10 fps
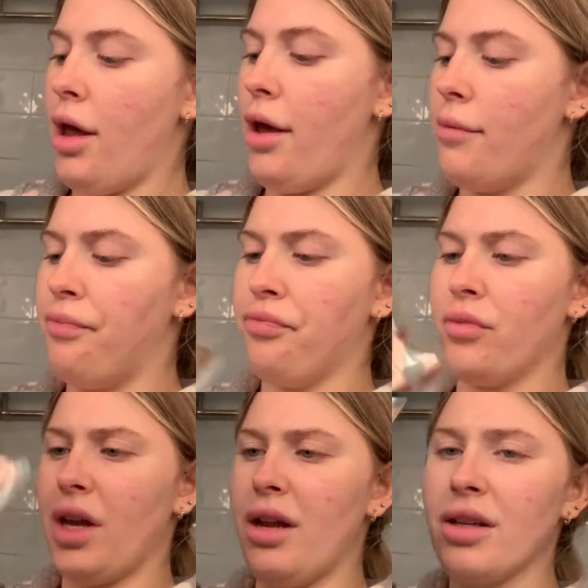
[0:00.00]
Um,
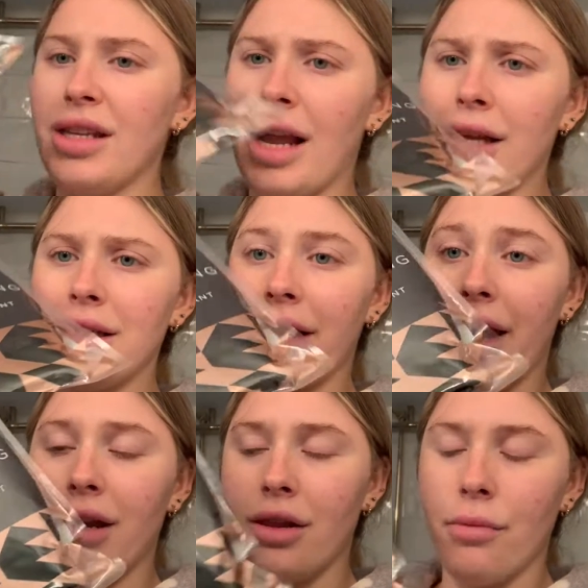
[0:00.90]
it looks
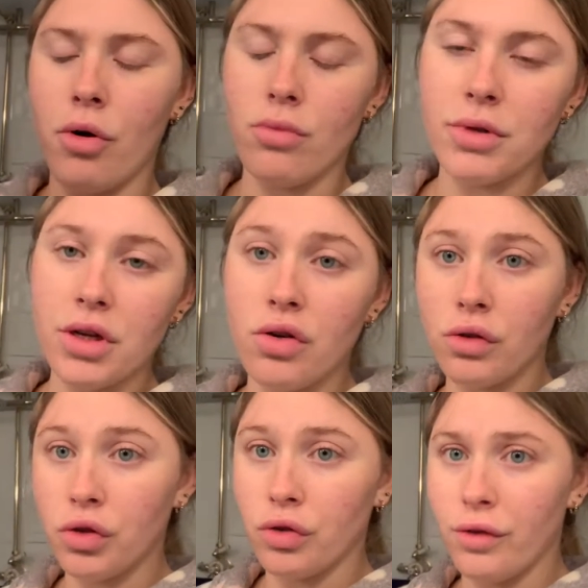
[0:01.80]
elasticated at the bottom, so I'm
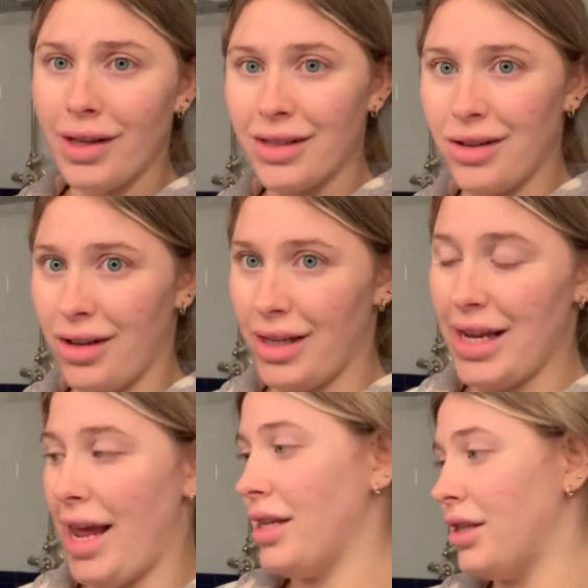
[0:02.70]
not sure if that's going to like
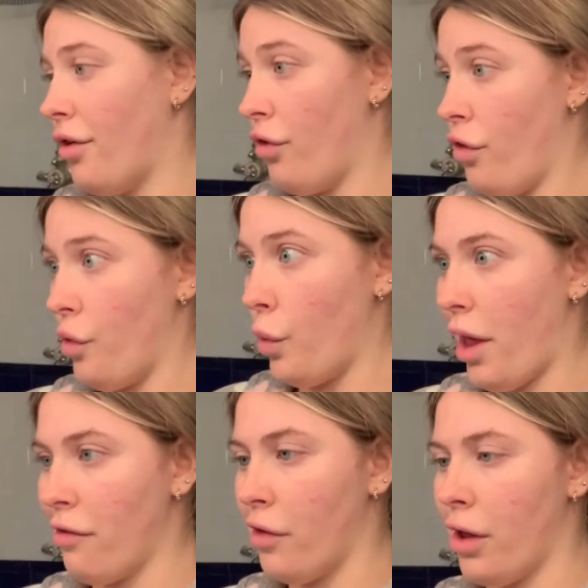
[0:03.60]
take stuff off or
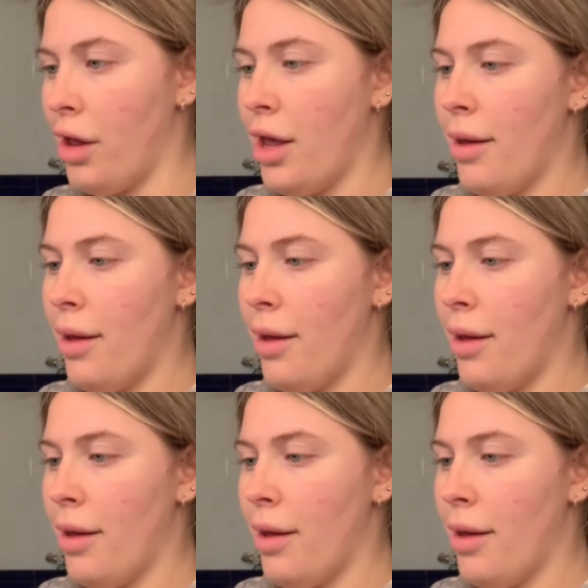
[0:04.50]
whatever.